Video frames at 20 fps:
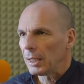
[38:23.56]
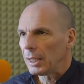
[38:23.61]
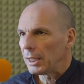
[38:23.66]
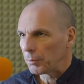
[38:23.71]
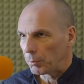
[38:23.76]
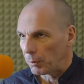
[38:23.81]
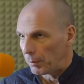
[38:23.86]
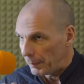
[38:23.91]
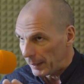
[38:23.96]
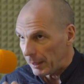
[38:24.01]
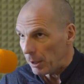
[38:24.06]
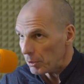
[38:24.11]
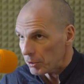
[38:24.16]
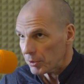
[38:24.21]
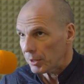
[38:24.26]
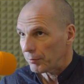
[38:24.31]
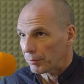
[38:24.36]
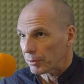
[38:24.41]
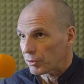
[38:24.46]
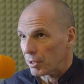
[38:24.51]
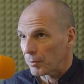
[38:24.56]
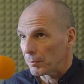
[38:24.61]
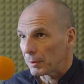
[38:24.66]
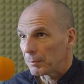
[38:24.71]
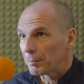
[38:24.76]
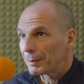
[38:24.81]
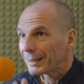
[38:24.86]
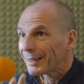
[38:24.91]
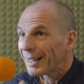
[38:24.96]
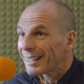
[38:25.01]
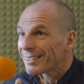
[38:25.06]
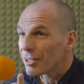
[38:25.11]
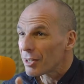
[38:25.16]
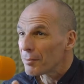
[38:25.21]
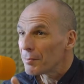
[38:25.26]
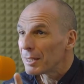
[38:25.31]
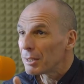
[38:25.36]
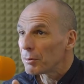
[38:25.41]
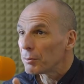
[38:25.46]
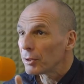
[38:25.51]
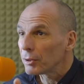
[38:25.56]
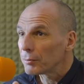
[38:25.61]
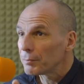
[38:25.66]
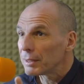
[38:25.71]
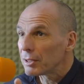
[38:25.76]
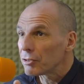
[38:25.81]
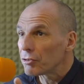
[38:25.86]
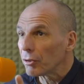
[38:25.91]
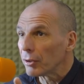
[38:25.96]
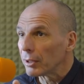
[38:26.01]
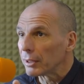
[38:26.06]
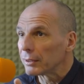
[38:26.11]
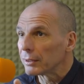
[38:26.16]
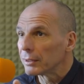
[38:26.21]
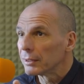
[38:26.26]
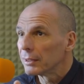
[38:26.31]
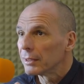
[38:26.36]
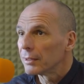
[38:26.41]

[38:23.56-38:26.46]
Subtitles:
It will be costly for Germany, but Germany will not be destroyed.